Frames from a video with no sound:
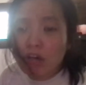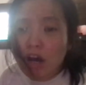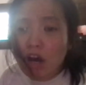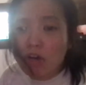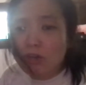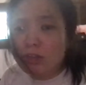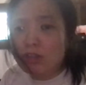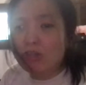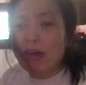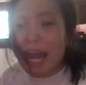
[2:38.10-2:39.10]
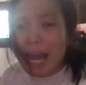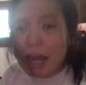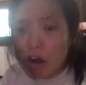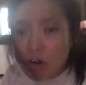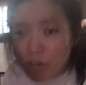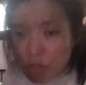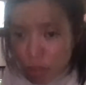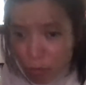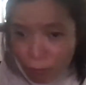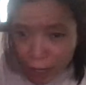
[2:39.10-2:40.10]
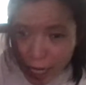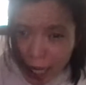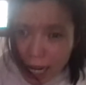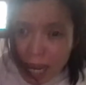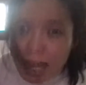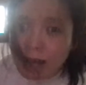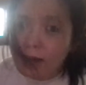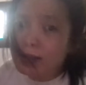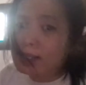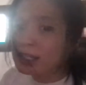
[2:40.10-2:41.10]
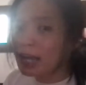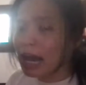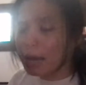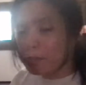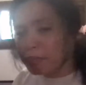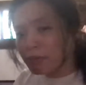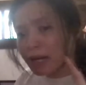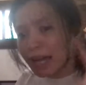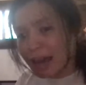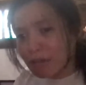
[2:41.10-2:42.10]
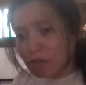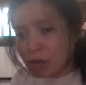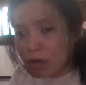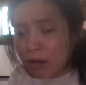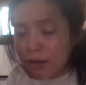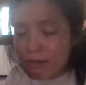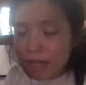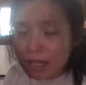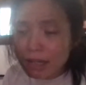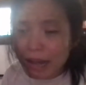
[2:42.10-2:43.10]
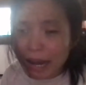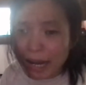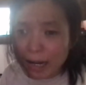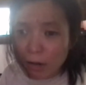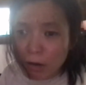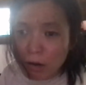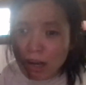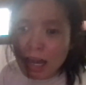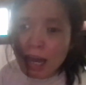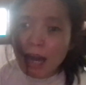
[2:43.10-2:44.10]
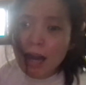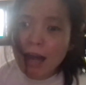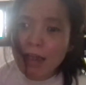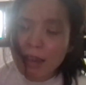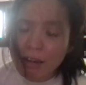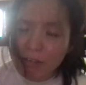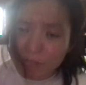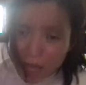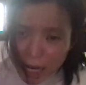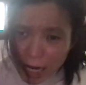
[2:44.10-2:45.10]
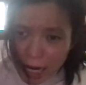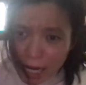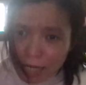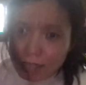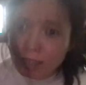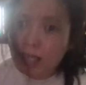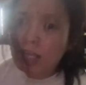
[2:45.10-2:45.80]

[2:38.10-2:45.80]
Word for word: go to AO3, type whatever of the title the thickest